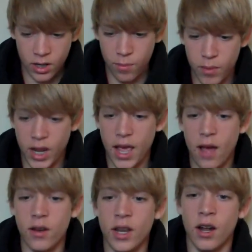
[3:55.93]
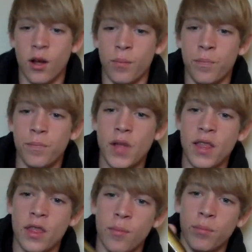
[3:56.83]
you have hound in a uh,
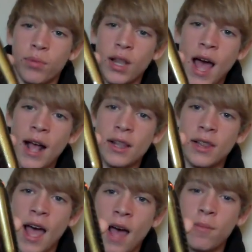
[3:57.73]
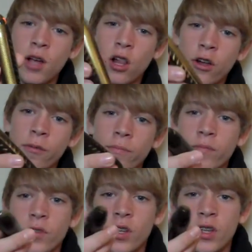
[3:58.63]
in the black lab color.
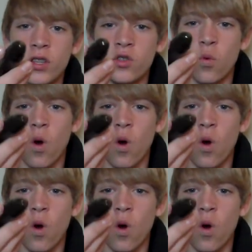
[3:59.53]
It's a